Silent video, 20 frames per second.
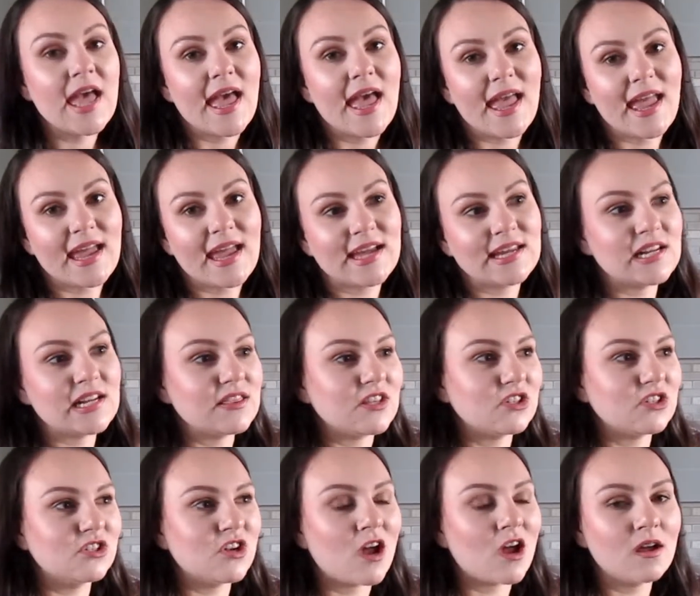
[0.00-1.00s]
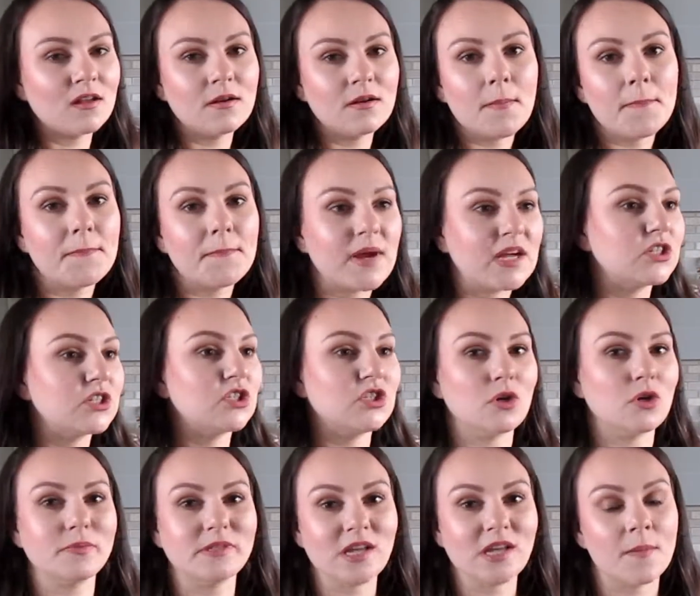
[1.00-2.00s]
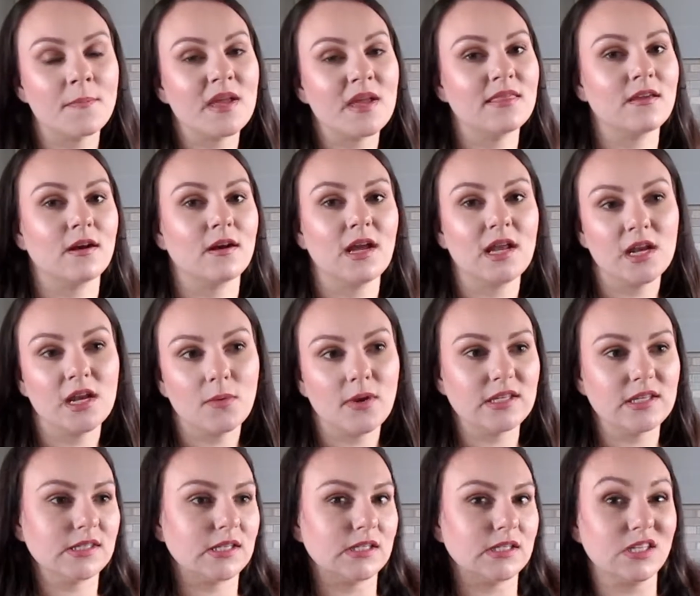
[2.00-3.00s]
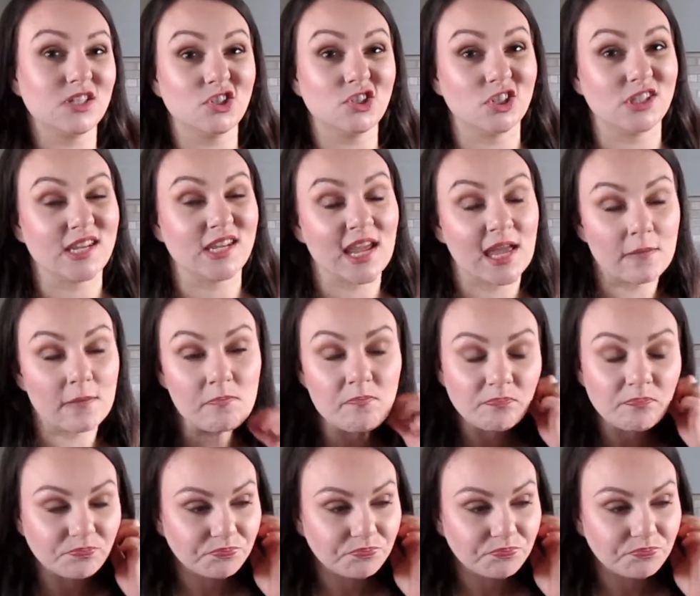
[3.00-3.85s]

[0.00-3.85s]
and there's not much soap scum in there anyways because it's just him.